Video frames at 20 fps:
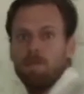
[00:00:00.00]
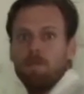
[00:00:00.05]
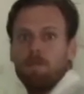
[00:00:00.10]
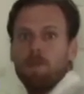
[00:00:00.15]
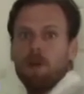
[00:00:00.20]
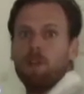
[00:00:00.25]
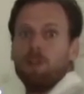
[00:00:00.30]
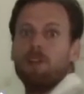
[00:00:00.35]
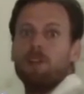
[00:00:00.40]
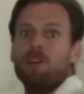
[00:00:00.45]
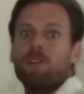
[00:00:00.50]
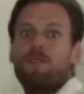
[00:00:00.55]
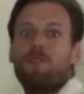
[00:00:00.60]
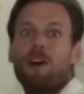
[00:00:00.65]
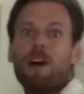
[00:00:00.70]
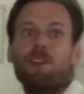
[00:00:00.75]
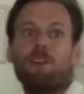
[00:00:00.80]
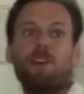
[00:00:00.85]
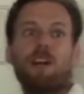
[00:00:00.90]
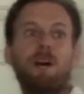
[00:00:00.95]
Mother,
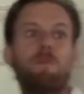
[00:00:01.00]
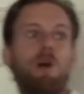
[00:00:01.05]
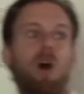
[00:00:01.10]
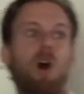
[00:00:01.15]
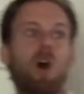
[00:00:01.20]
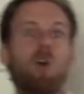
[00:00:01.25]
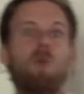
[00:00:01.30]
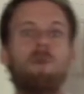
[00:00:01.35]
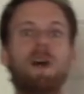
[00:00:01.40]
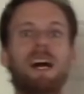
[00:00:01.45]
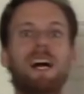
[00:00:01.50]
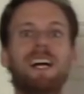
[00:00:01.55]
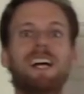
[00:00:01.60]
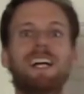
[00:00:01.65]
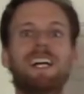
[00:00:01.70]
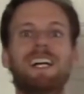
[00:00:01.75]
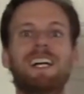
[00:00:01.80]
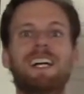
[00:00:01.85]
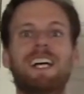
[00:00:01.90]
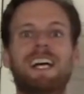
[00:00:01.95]
Father, I'm home.
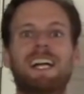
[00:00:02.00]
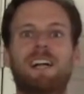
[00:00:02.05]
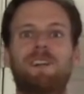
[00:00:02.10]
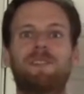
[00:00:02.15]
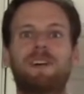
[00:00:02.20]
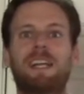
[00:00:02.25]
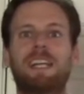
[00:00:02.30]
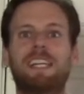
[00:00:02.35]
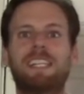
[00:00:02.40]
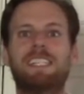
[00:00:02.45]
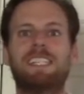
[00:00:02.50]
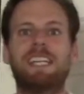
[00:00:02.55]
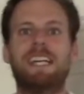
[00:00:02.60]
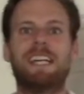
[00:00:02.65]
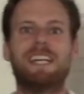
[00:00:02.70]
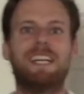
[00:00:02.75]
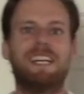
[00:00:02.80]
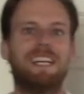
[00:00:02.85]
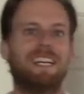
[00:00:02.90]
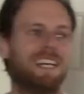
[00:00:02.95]
And I finally did
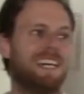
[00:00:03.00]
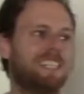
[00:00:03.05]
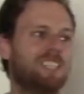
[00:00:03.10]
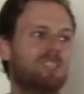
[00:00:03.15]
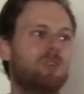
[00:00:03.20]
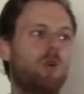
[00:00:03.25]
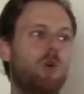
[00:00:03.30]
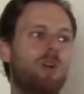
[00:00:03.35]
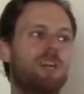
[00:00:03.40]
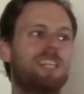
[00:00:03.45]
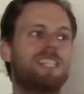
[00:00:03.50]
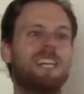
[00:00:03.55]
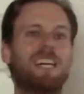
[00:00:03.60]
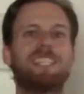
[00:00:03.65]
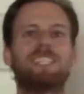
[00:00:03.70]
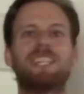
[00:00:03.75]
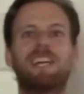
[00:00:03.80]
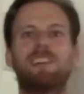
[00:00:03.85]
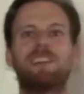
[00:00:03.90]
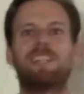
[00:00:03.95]
it. I scored a
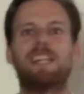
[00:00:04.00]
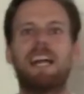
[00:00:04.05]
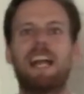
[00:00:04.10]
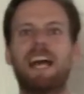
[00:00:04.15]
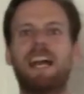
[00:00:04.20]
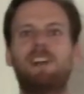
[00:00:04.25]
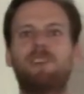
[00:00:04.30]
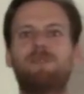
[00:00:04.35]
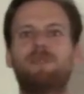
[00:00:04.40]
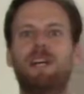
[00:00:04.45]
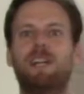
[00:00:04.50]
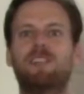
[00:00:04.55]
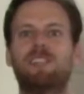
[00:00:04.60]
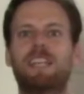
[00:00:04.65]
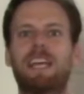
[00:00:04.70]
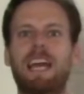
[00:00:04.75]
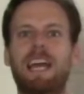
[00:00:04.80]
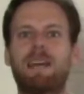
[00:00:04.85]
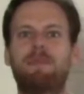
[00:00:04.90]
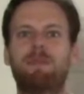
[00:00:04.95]
touchdown in an NFL
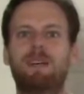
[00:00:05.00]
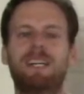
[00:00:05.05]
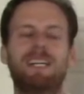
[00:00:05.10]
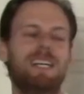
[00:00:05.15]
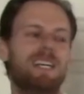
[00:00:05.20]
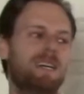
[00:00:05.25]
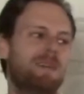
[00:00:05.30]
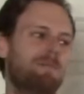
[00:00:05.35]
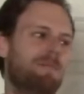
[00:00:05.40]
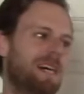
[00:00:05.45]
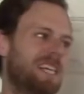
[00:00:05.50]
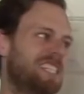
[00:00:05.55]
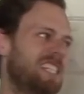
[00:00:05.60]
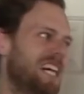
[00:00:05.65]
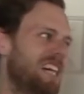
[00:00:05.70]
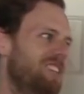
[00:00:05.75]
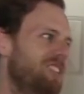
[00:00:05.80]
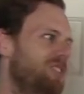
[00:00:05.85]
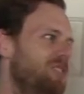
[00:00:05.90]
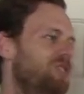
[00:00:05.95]
game. My
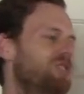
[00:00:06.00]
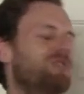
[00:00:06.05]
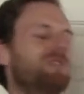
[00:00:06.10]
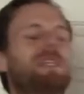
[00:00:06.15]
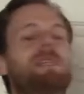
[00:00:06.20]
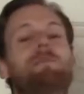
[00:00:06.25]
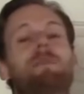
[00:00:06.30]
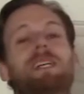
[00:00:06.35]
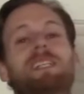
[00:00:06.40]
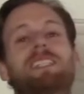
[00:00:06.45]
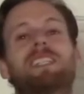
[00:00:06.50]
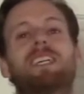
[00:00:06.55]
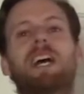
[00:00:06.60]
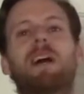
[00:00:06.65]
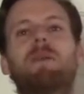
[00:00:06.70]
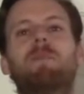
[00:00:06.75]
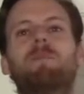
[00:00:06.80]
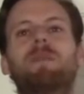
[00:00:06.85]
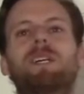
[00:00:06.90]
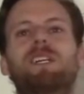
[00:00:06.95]
childhood dream has
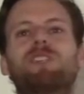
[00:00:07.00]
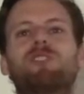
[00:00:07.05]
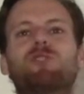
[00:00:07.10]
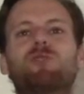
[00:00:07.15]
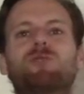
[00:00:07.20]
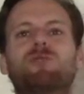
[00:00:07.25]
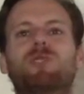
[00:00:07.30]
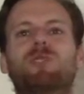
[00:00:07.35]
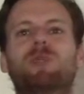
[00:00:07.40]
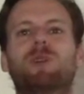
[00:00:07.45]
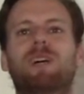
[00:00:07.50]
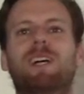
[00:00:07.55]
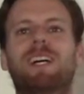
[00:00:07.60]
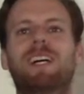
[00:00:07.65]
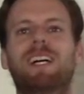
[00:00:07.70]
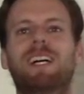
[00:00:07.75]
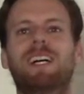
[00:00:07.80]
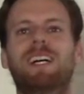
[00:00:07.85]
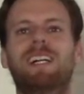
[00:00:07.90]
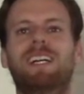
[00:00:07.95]
come true.
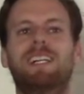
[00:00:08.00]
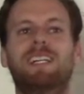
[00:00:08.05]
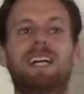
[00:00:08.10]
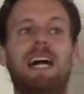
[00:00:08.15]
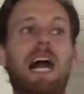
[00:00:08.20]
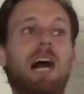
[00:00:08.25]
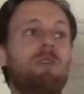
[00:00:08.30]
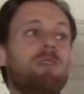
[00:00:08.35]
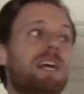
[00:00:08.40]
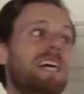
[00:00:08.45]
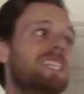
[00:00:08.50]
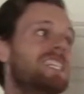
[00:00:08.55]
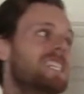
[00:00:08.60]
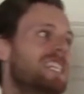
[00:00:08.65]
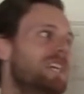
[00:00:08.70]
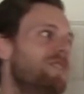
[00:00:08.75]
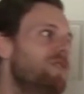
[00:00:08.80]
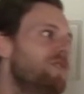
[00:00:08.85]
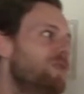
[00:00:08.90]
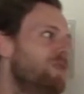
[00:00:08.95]
I would like to
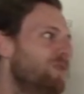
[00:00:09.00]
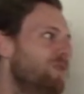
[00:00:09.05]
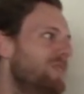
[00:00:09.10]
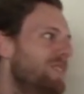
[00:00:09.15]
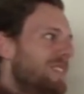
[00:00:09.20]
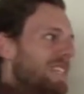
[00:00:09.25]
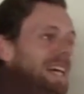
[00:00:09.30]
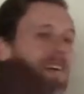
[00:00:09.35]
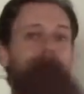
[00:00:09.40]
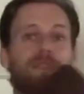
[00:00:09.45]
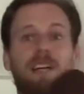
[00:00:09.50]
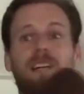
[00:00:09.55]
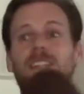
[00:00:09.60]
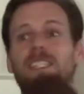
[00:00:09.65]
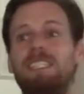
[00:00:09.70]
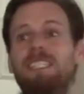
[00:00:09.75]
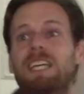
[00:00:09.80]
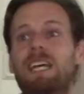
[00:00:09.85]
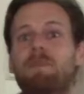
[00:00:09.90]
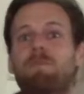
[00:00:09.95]
give you that
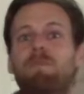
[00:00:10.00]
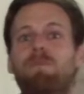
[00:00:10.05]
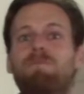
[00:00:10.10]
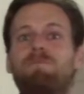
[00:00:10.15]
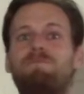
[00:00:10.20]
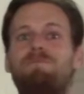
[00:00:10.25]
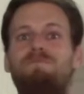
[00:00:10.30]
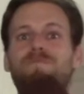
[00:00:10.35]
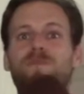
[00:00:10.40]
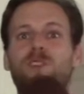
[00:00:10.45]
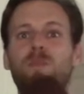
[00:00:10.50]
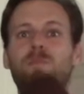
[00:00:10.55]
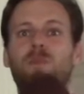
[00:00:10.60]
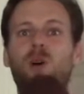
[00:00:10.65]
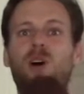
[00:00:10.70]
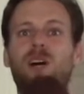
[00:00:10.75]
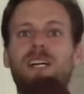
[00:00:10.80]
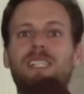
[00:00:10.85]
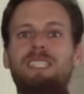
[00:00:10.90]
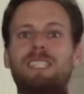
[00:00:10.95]
very same
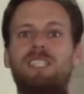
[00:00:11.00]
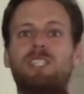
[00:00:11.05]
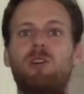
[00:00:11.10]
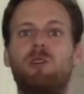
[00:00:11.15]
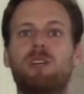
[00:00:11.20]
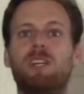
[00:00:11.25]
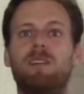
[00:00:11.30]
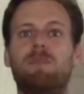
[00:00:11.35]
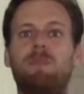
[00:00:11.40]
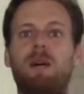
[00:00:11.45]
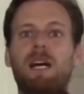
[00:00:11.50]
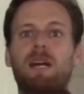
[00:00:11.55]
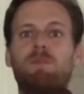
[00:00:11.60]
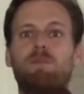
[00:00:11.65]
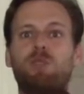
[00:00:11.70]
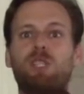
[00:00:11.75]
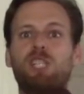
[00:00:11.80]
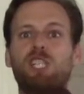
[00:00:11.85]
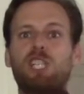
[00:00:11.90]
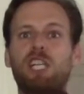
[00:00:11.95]
football as a token of my
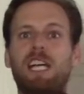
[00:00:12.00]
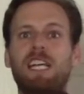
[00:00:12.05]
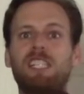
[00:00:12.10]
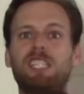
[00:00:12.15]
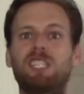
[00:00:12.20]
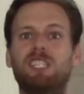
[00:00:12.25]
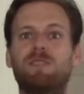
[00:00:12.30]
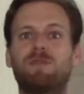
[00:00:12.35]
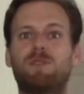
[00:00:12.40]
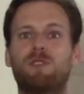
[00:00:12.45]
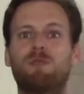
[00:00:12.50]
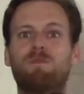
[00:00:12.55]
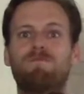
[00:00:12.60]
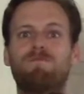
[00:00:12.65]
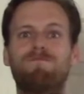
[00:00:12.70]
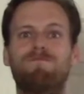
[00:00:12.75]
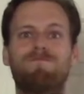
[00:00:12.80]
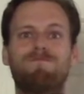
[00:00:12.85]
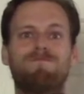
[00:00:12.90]
appreciation for